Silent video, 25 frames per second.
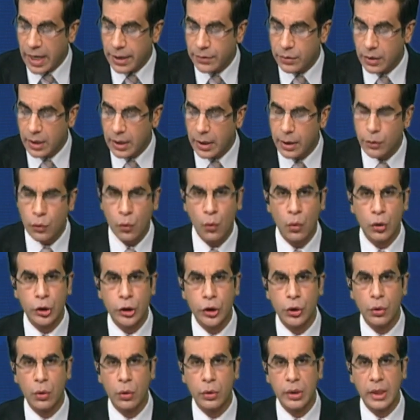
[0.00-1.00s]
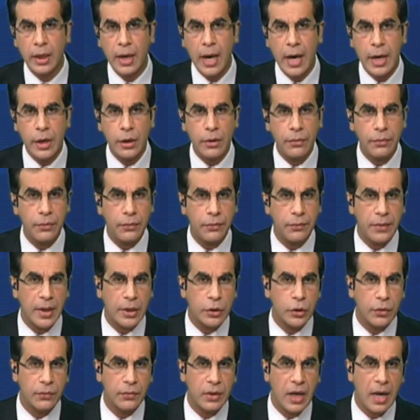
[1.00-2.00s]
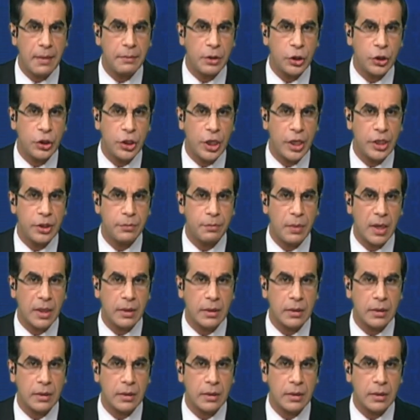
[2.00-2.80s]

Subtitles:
Also, the kind of effects of climate change Pakistan